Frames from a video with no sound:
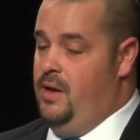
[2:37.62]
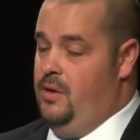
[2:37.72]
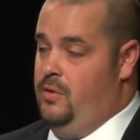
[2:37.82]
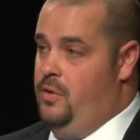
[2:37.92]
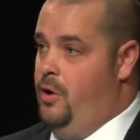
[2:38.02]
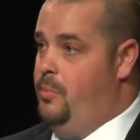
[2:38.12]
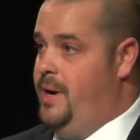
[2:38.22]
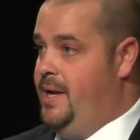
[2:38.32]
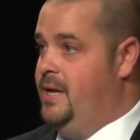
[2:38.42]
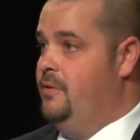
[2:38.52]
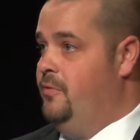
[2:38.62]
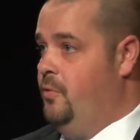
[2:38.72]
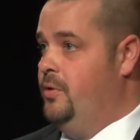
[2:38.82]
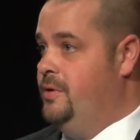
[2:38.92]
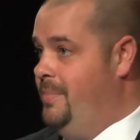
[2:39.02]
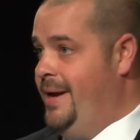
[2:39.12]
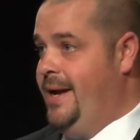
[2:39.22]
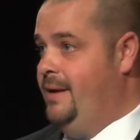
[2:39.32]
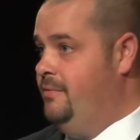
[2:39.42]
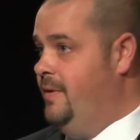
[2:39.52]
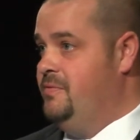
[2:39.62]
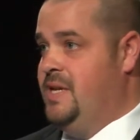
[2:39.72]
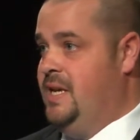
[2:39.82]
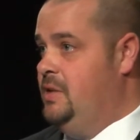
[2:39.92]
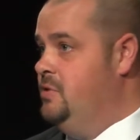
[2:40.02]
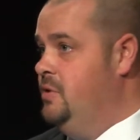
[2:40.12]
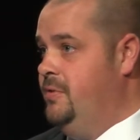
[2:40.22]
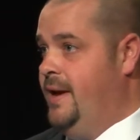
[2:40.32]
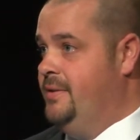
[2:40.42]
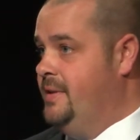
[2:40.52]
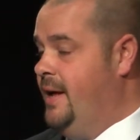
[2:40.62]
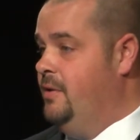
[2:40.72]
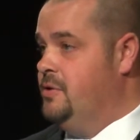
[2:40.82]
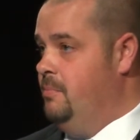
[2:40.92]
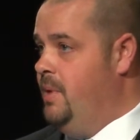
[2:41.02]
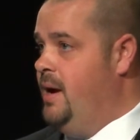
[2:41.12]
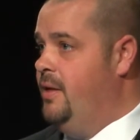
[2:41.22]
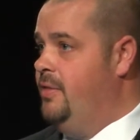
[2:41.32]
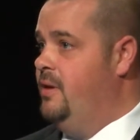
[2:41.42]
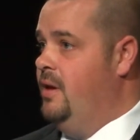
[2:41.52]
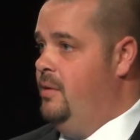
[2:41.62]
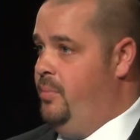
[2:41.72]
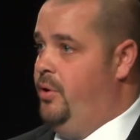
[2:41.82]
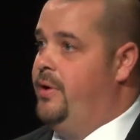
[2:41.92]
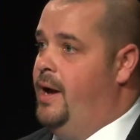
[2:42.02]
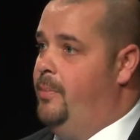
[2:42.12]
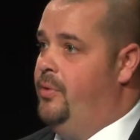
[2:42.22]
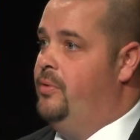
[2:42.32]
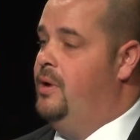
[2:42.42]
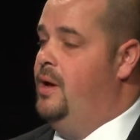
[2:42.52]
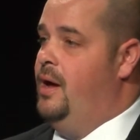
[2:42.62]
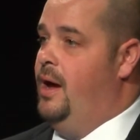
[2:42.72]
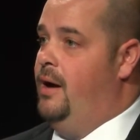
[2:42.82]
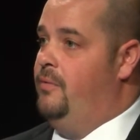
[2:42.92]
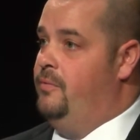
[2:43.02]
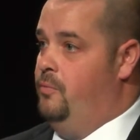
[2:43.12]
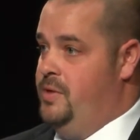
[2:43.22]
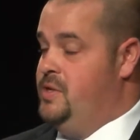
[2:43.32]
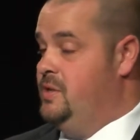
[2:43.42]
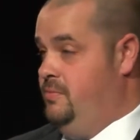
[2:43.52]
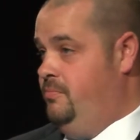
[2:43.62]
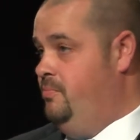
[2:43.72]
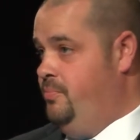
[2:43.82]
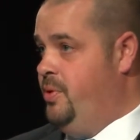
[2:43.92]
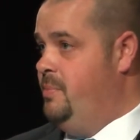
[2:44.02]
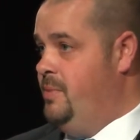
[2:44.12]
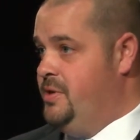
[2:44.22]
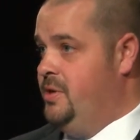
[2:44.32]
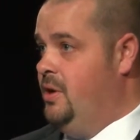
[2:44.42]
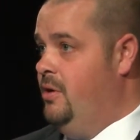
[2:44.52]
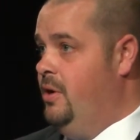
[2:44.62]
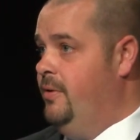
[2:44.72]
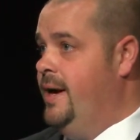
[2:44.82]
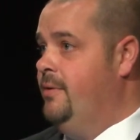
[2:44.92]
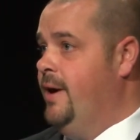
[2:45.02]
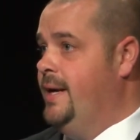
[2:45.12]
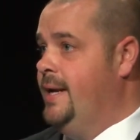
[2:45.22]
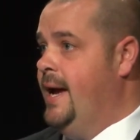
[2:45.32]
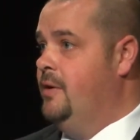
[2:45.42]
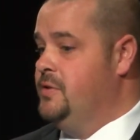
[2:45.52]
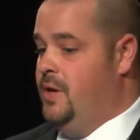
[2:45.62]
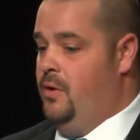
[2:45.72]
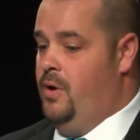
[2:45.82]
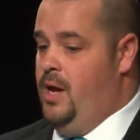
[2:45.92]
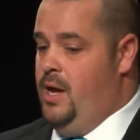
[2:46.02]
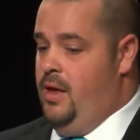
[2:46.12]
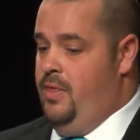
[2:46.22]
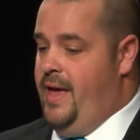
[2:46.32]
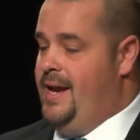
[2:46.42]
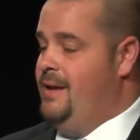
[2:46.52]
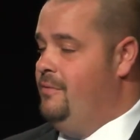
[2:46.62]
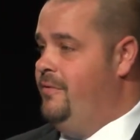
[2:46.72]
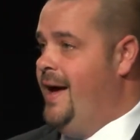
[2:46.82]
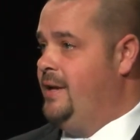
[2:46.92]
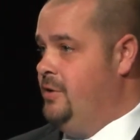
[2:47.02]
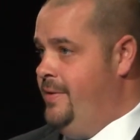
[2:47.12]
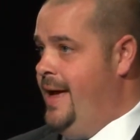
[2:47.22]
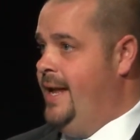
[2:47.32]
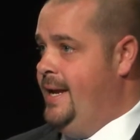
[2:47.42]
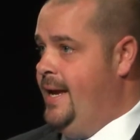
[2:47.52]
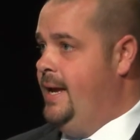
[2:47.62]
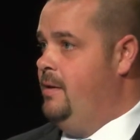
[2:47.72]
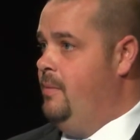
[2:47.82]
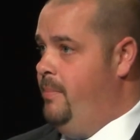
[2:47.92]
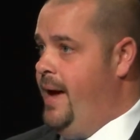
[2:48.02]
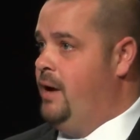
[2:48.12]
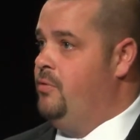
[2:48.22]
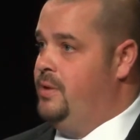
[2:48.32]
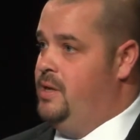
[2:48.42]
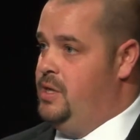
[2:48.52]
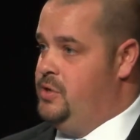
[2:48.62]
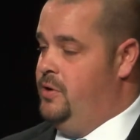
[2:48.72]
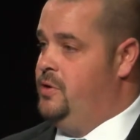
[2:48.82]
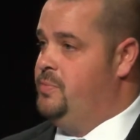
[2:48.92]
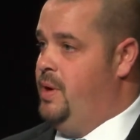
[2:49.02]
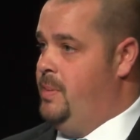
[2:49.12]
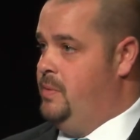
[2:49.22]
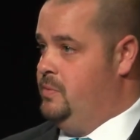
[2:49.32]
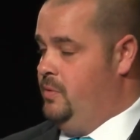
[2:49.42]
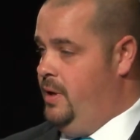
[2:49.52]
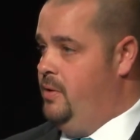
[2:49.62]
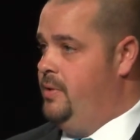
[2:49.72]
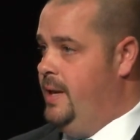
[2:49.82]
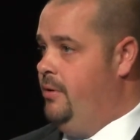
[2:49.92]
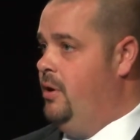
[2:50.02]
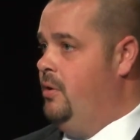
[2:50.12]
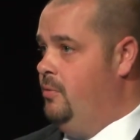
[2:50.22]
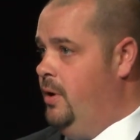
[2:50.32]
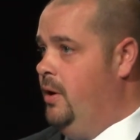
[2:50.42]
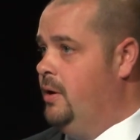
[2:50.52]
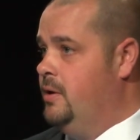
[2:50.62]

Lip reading: nobody can afford to pay $2,000 a month per couple, which is pretty much the going rate right now. So they didn't factor that in back when the insurance premiums were low when they were at work.